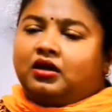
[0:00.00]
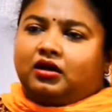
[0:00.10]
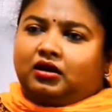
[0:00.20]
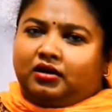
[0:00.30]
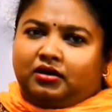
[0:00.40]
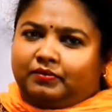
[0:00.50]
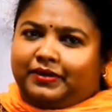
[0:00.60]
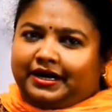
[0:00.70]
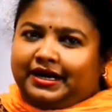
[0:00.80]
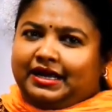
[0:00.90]

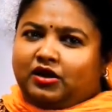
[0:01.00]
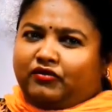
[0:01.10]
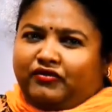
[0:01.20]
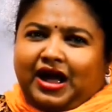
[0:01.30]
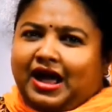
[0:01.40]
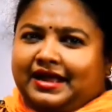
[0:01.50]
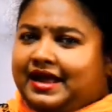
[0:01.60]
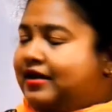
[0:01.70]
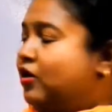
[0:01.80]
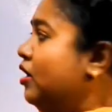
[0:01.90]
burning of eye
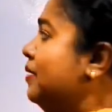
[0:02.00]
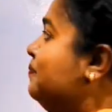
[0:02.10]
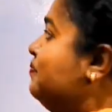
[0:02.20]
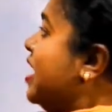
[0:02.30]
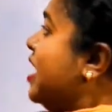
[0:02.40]
and all.